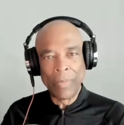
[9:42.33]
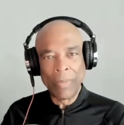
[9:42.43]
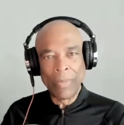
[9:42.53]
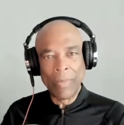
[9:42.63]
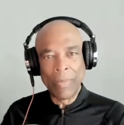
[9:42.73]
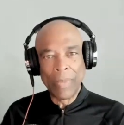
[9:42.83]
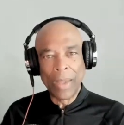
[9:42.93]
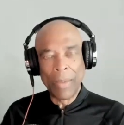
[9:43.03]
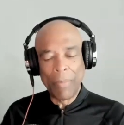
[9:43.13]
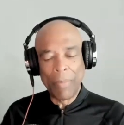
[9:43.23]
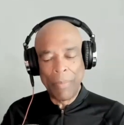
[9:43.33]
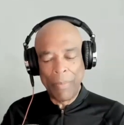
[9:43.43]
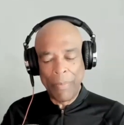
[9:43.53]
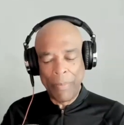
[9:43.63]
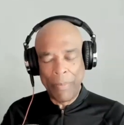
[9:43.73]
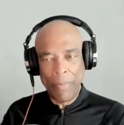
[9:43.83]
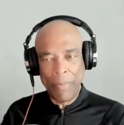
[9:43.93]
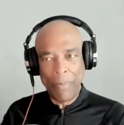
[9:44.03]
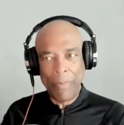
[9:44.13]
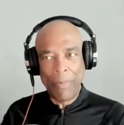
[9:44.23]

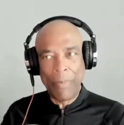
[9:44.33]
Nobody speaks.